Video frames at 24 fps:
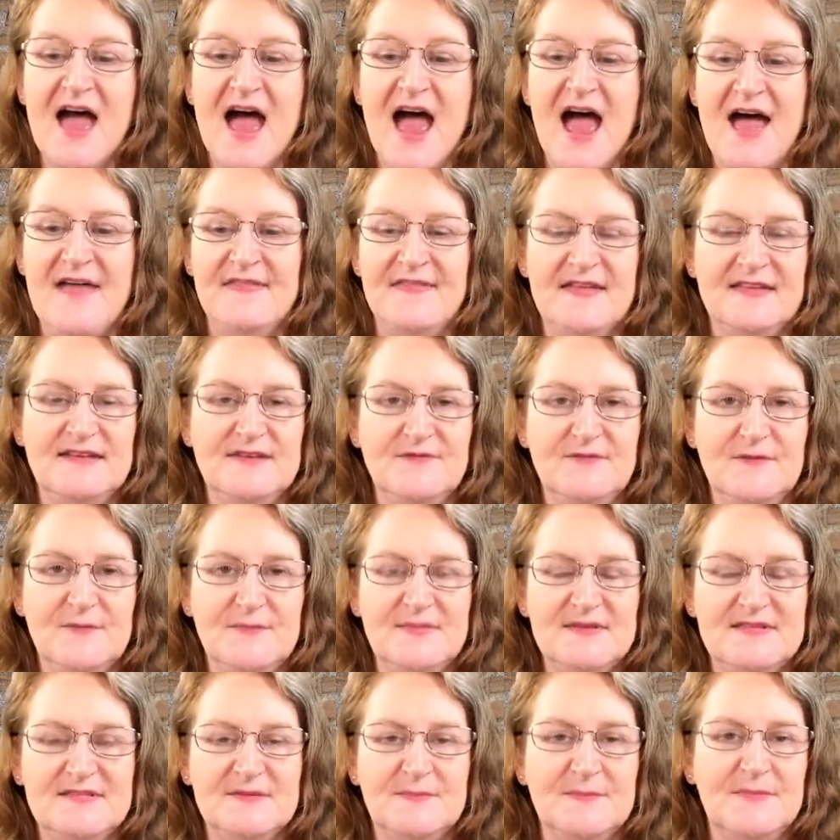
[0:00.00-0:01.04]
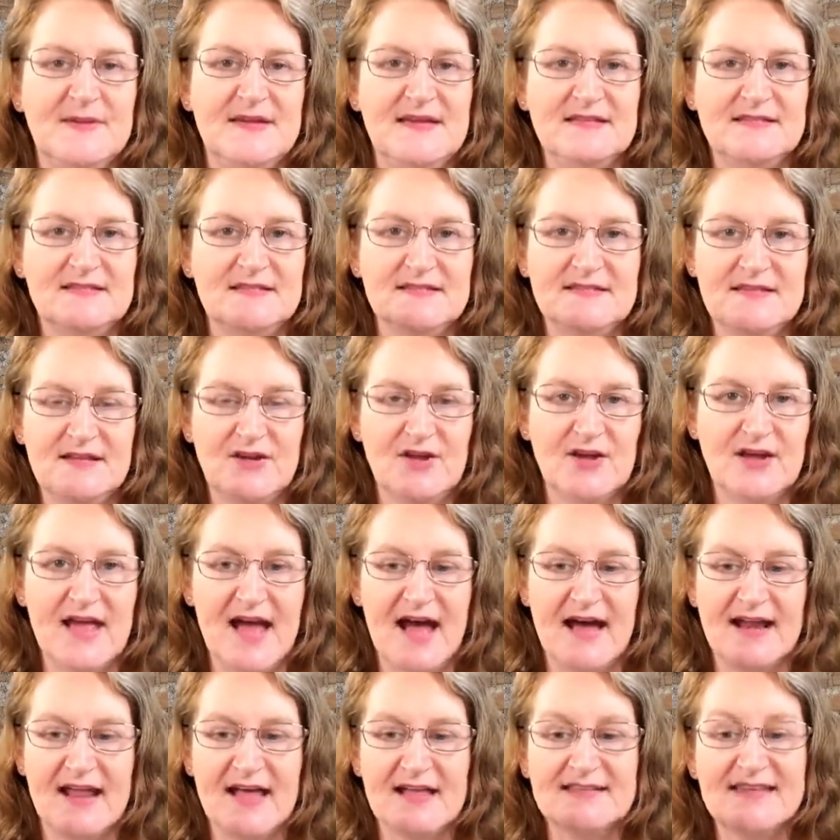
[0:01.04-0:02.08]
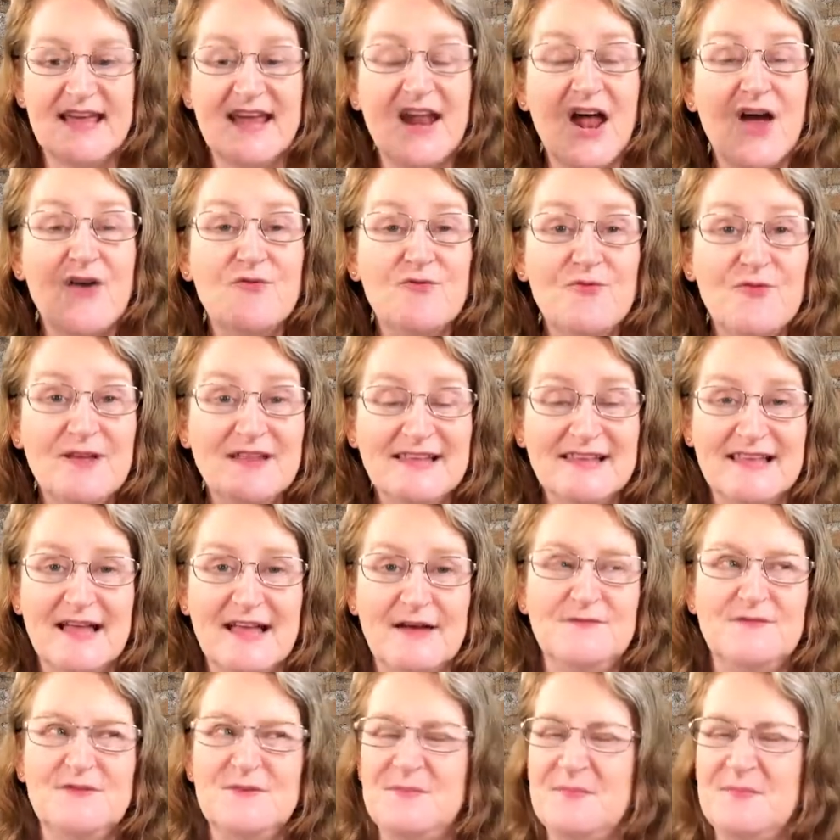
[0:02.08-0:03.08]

and their different bits and pieces and her cutouts, and I really loved it.